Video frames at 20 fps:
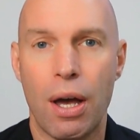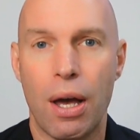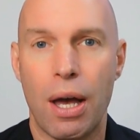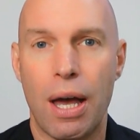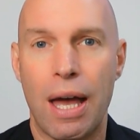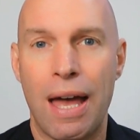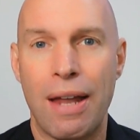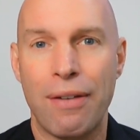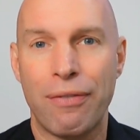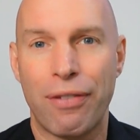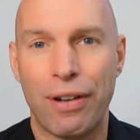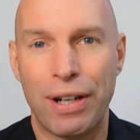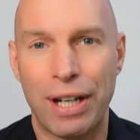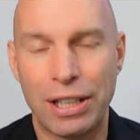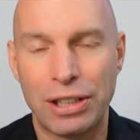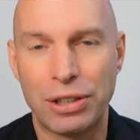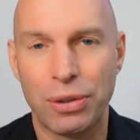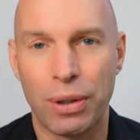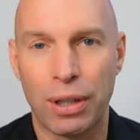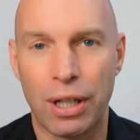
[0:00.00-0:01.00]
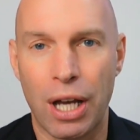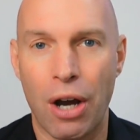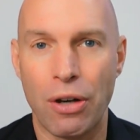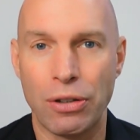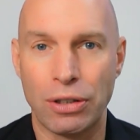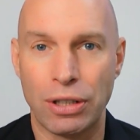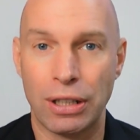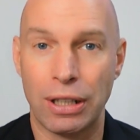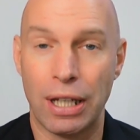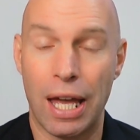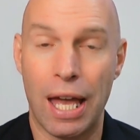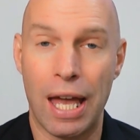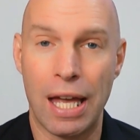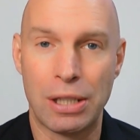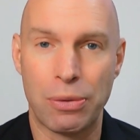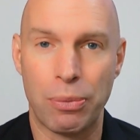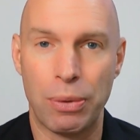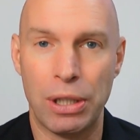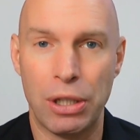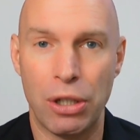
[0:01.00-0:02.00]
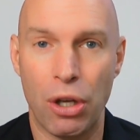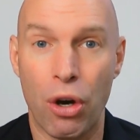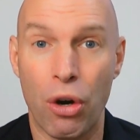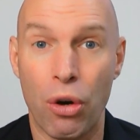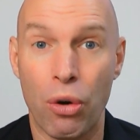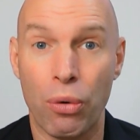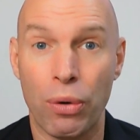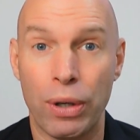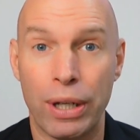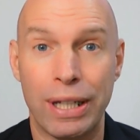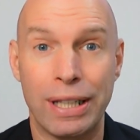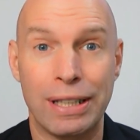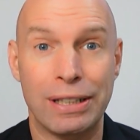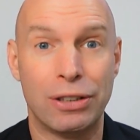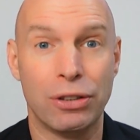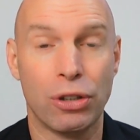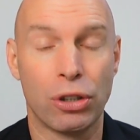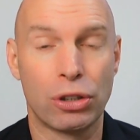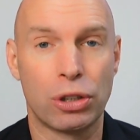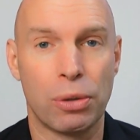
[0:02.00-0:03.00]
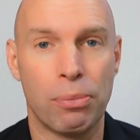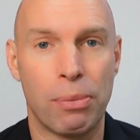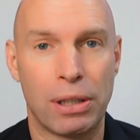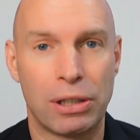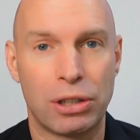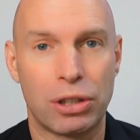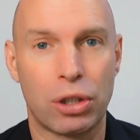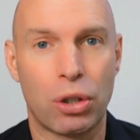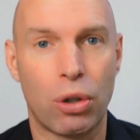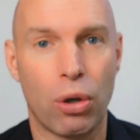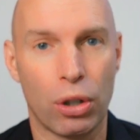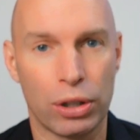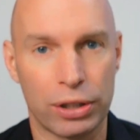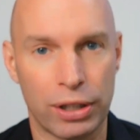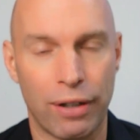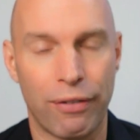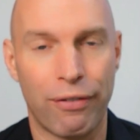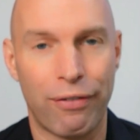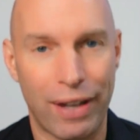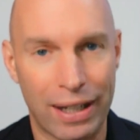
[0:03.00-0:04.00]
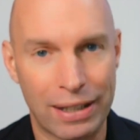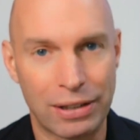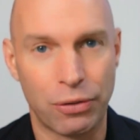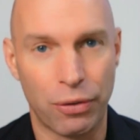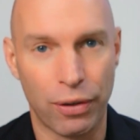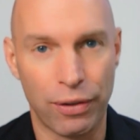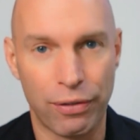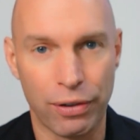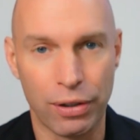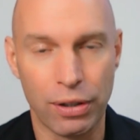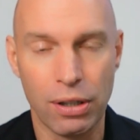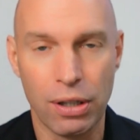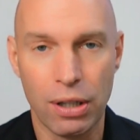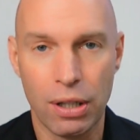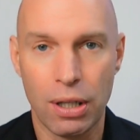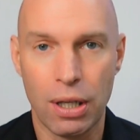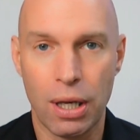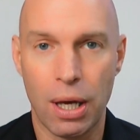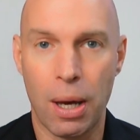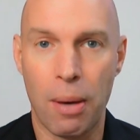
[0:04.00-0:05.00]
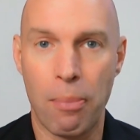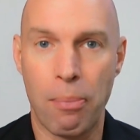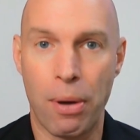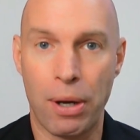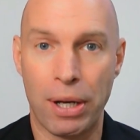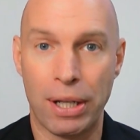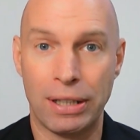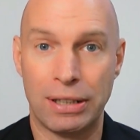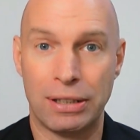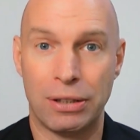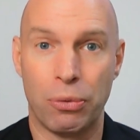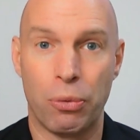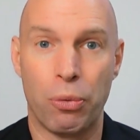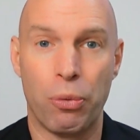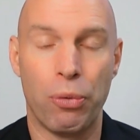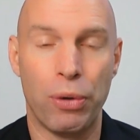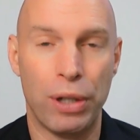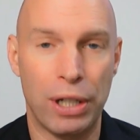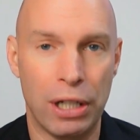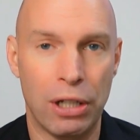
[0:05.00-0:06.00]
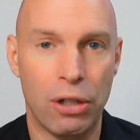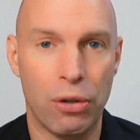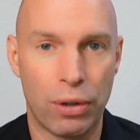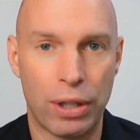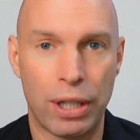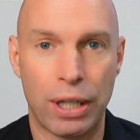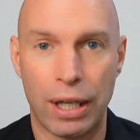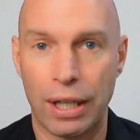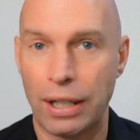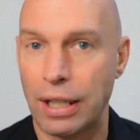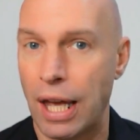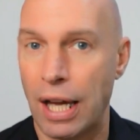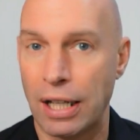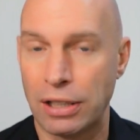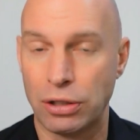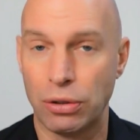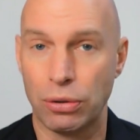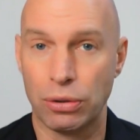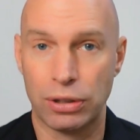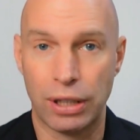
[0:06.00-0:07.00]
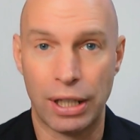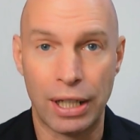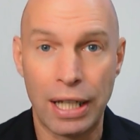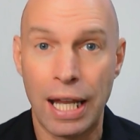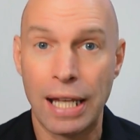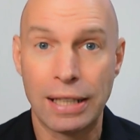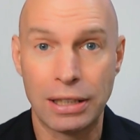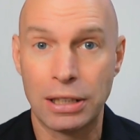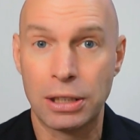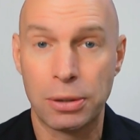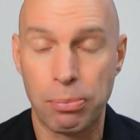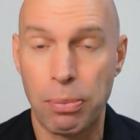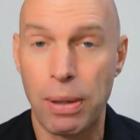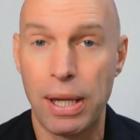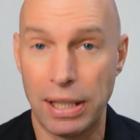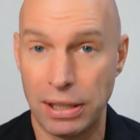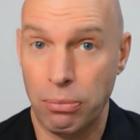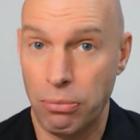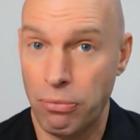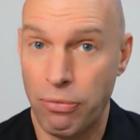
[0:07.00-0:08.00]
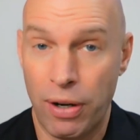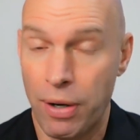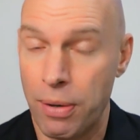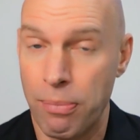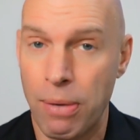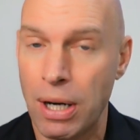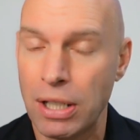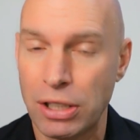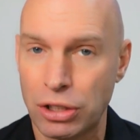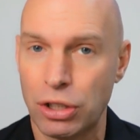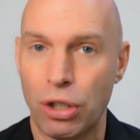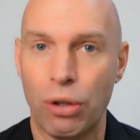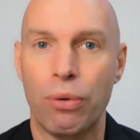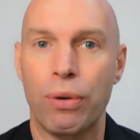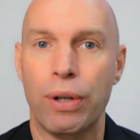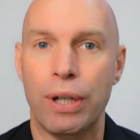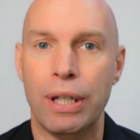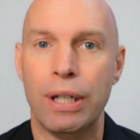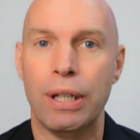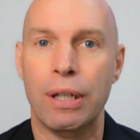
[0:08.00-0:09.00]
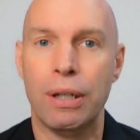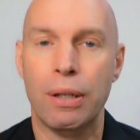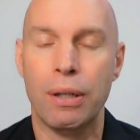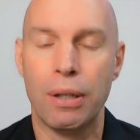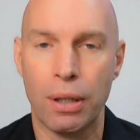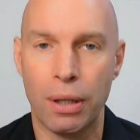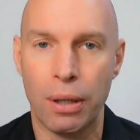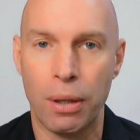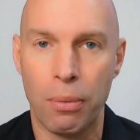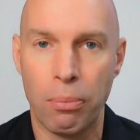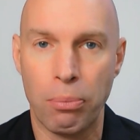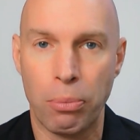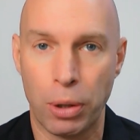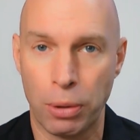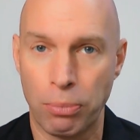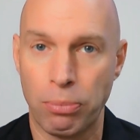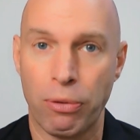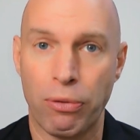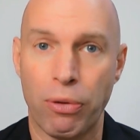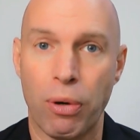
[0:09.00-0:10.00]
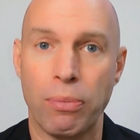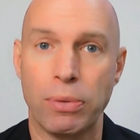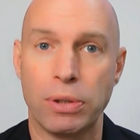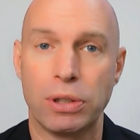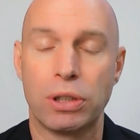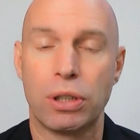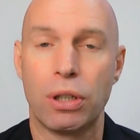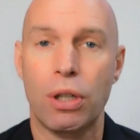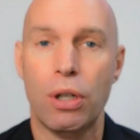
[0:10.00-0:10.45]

And financial accounting, as we know, is not so much cause and effect driven, but is really looking at actuals. And it has its place, very much so, in putting performance.